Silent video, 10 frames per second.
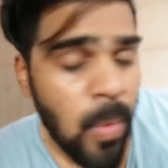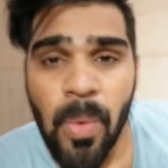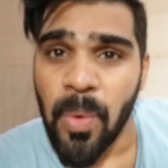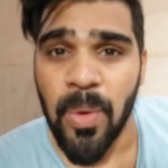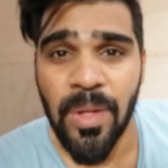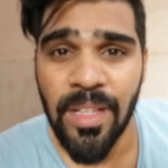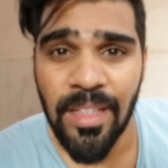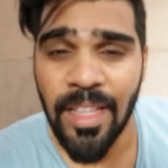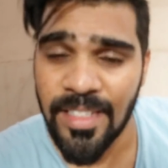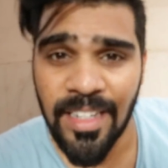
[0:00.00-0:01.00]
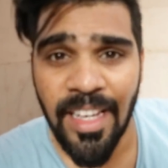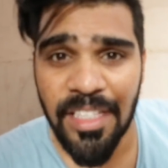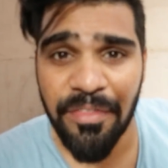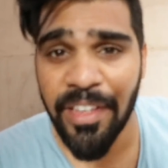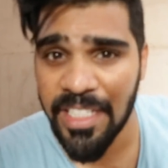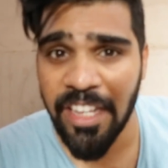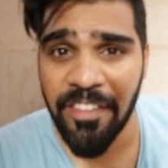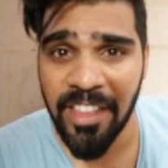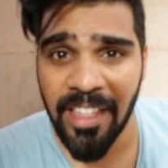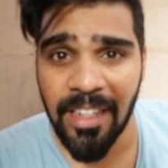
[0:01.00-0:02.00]
Whew, that's it guys, fixed
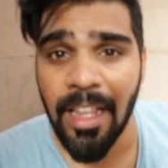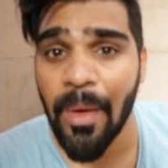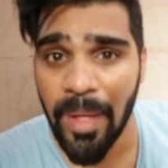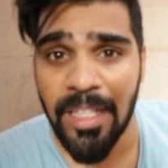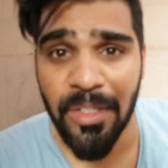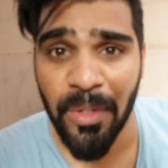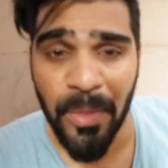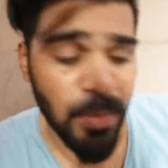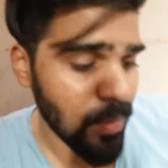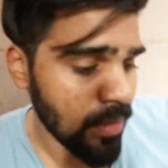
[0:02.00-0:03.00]
everything. Now I'll show you